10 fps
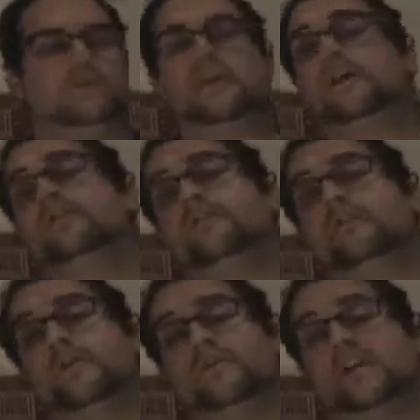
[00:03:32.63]
Long
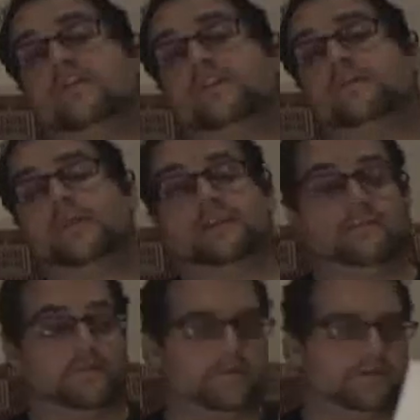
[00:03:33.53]
story, which I could explain
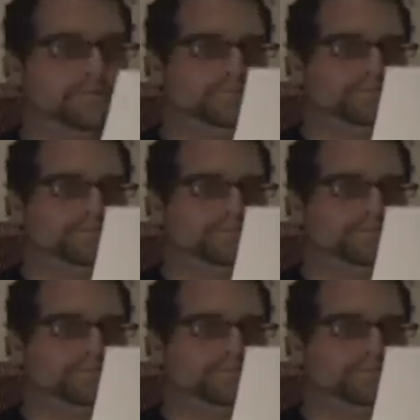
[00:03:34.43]
further.